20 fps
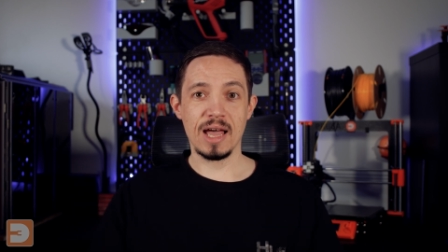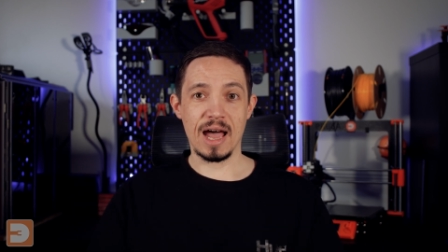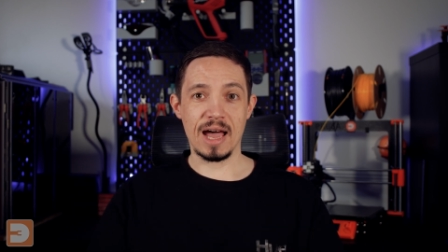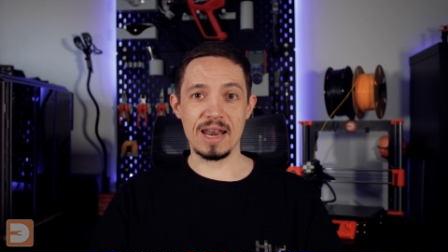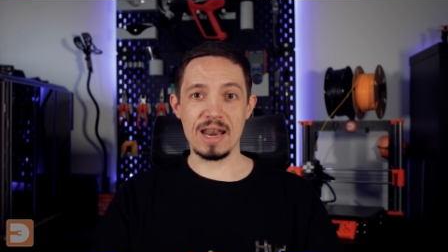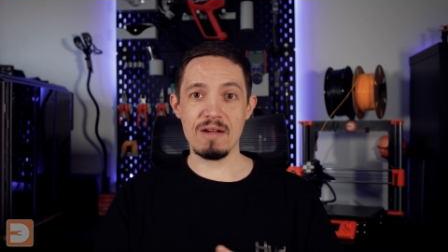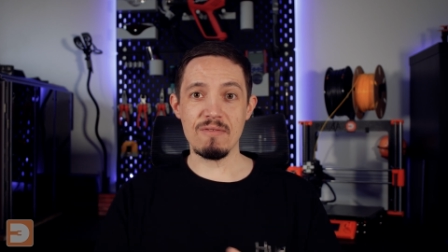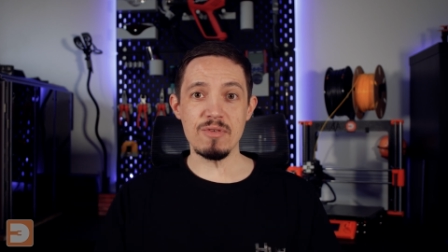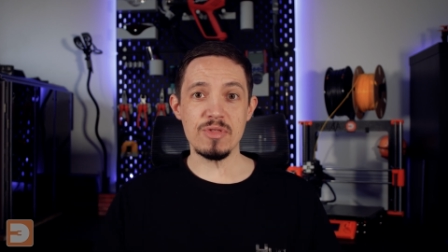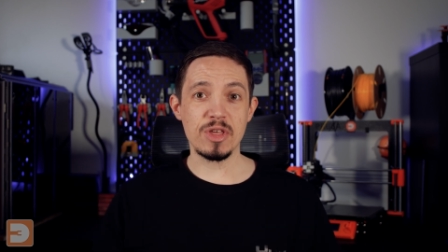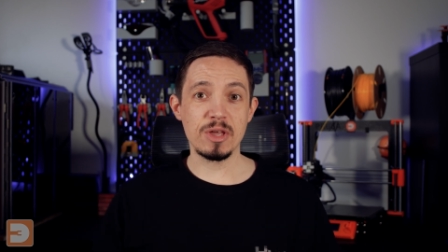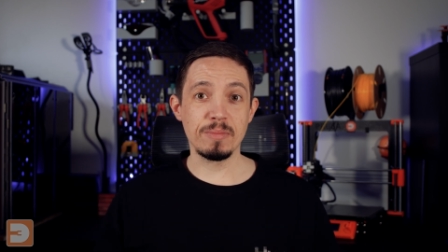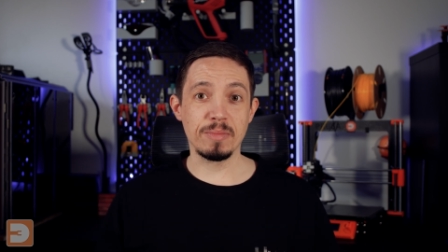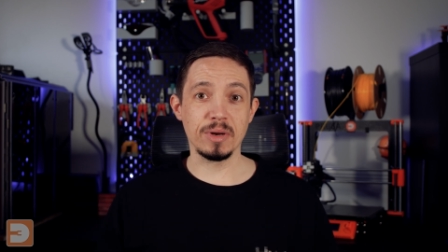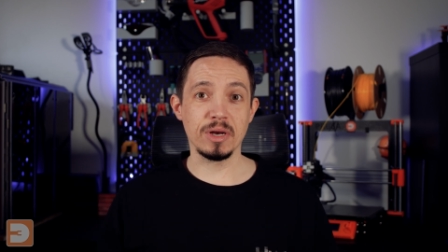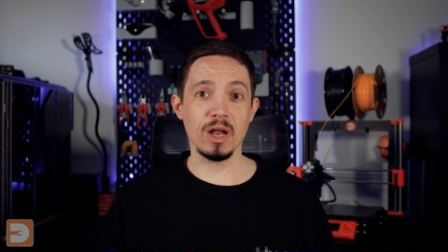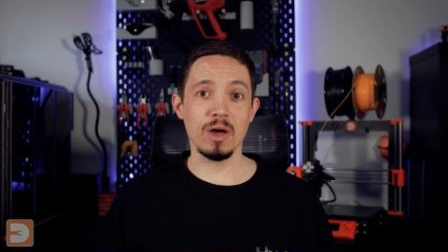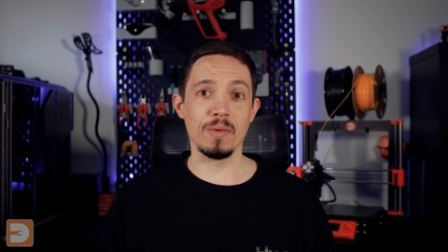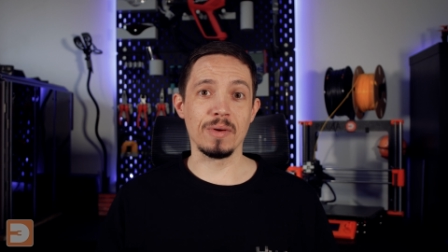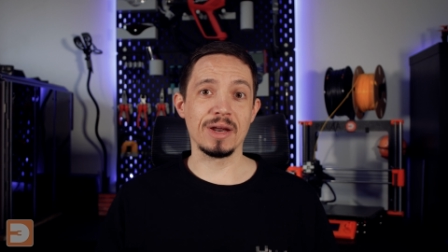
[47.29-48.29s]
and everything
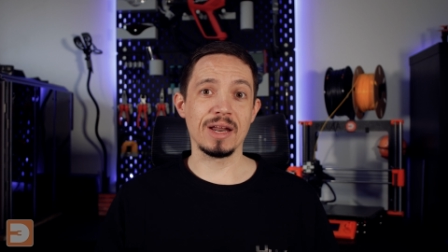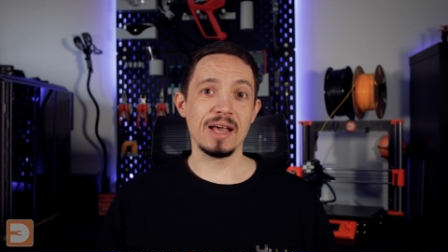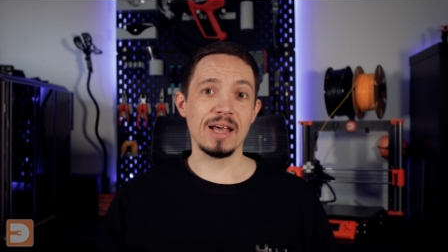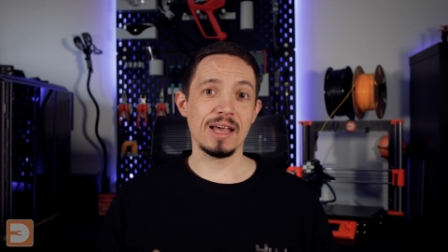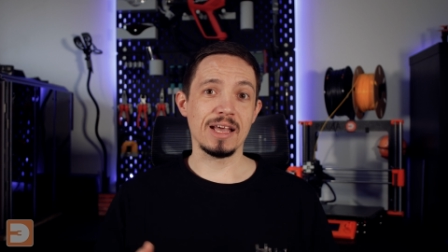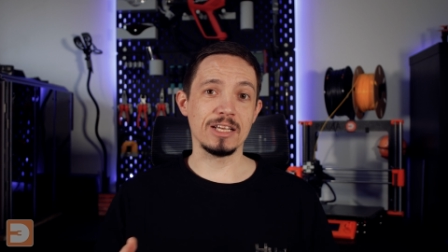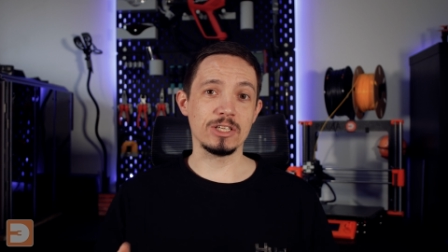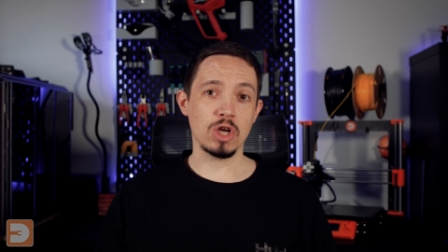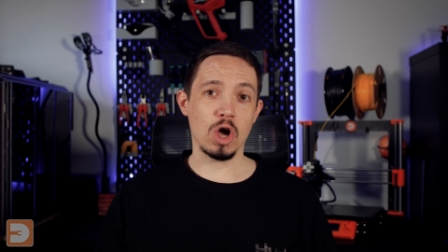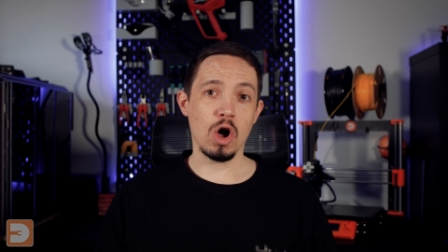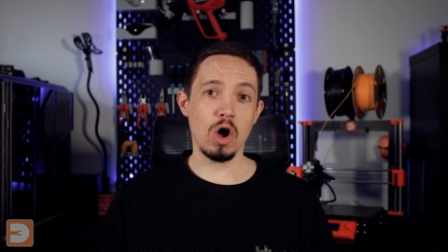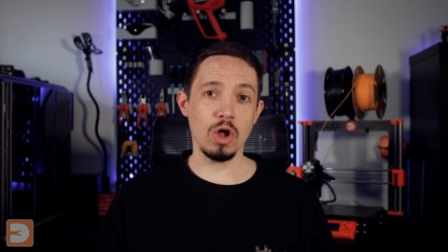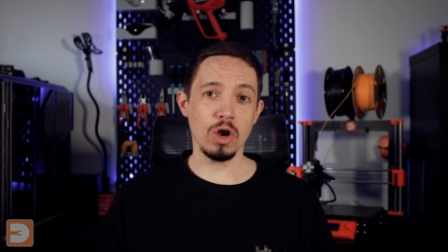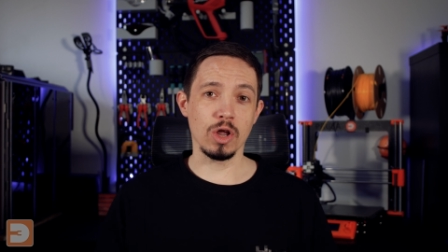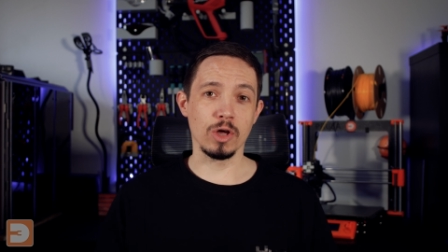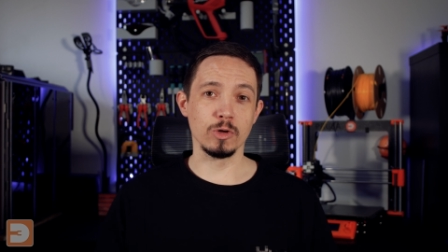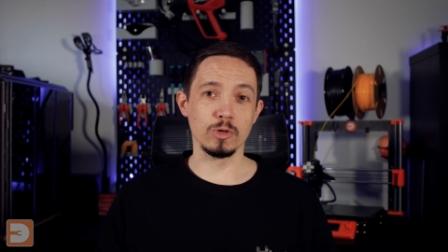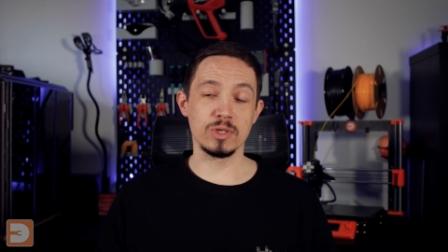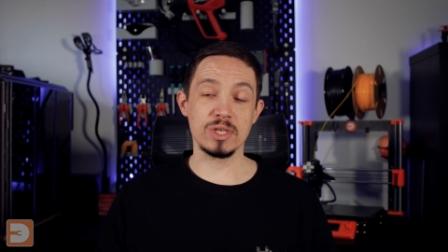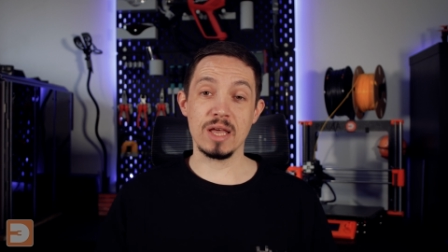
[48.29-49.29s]
below it is
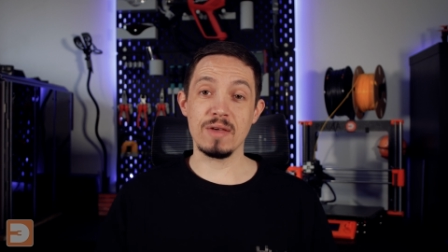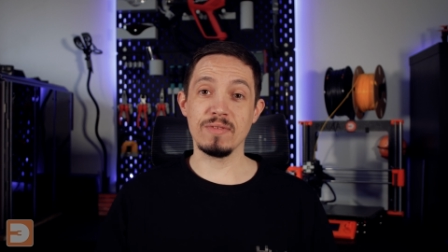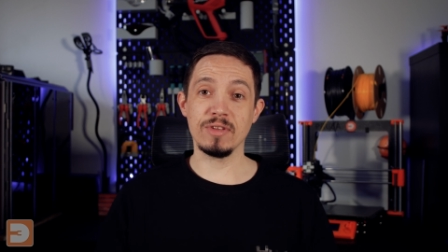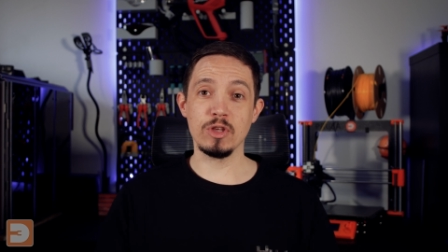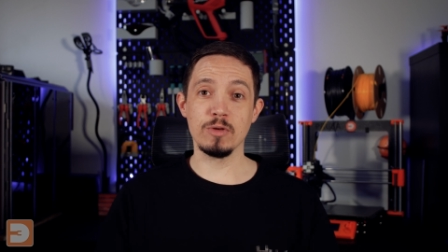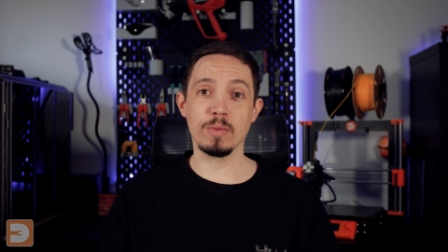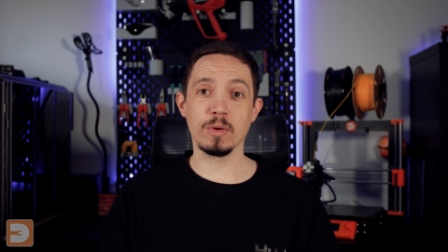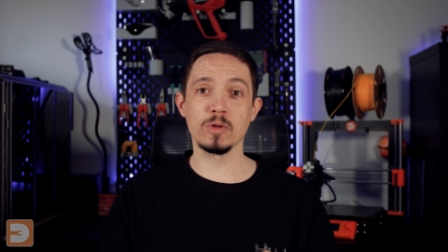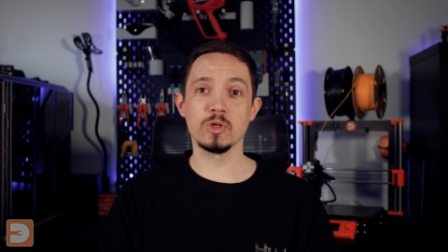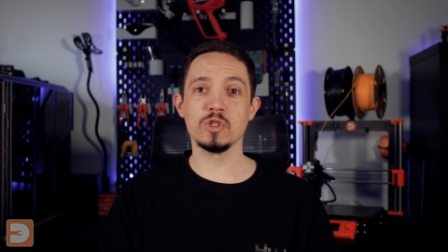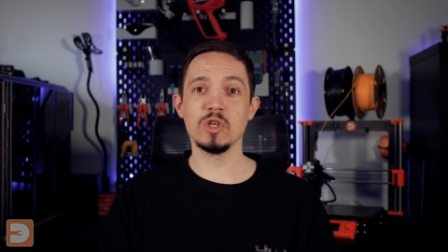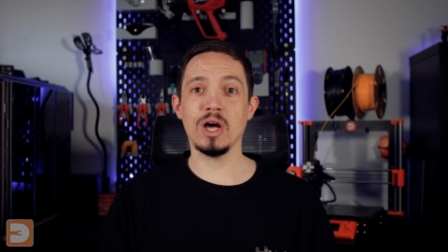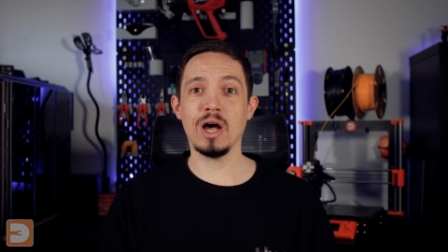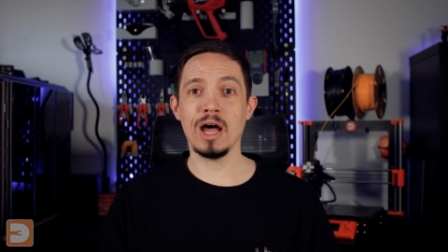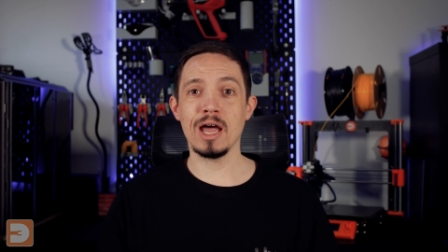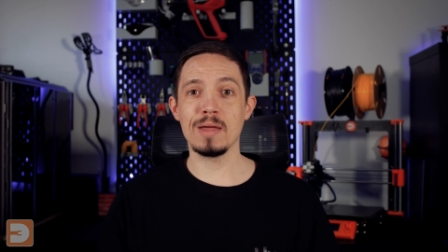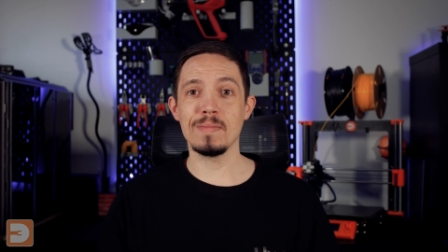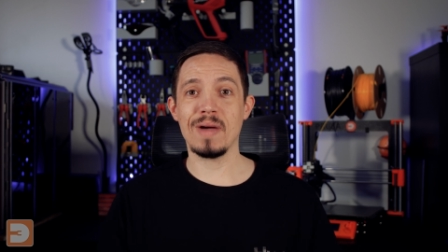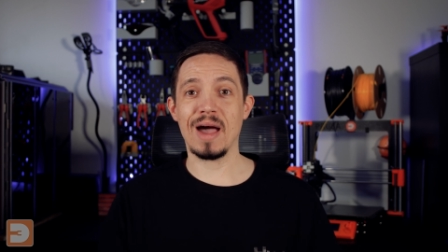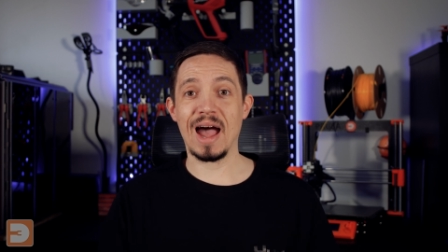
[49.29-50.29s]
hollow, saving you both
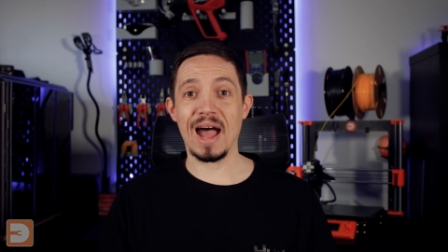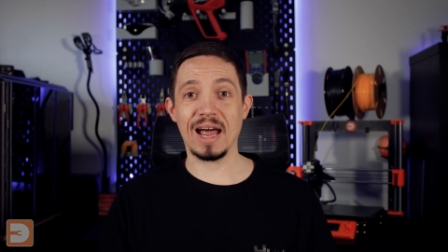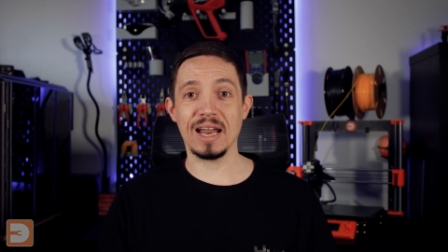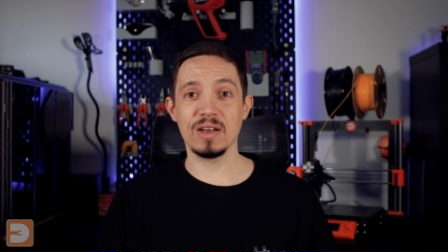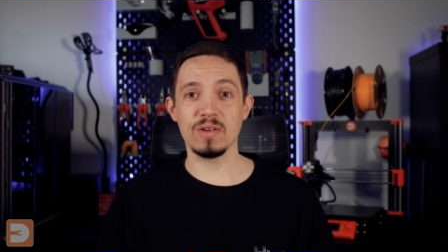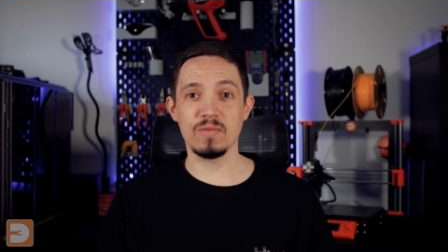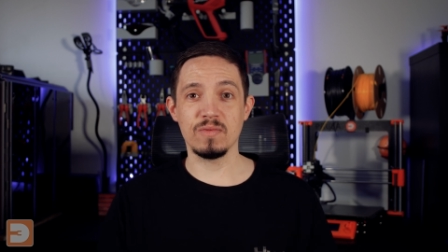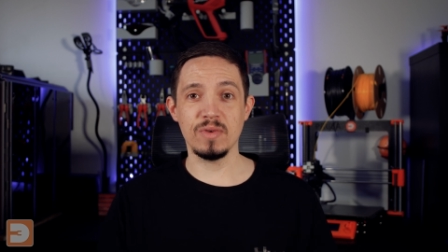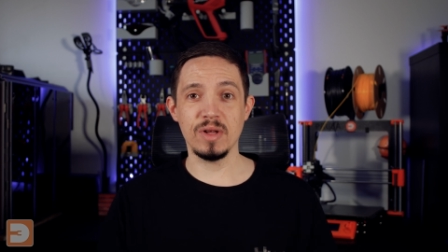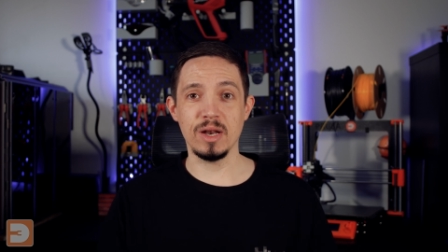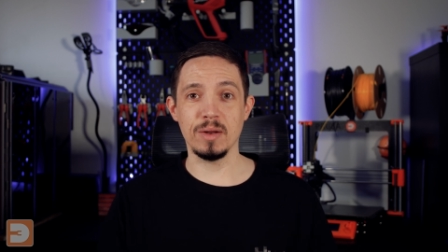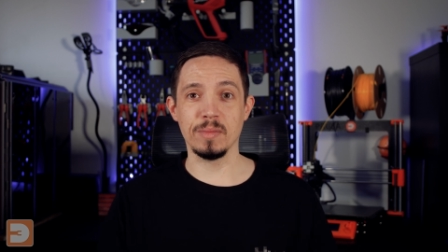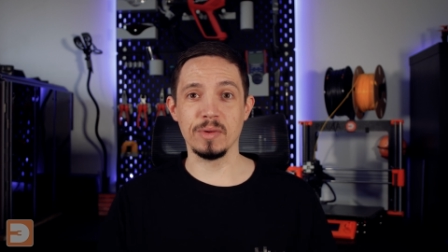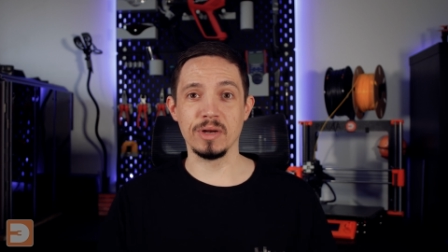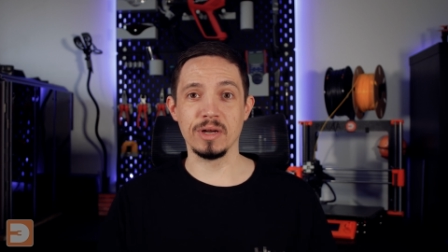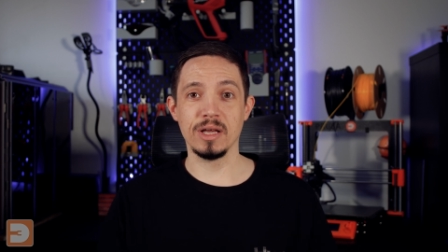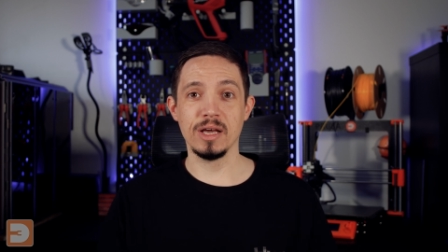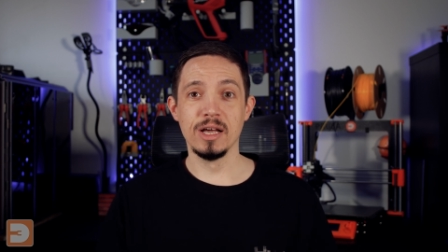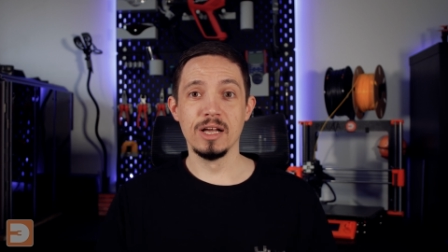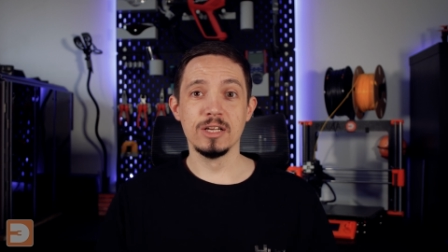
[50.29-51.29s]
time and
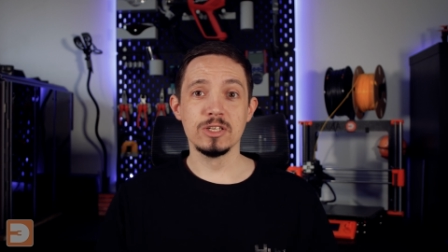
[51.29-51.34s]
filament.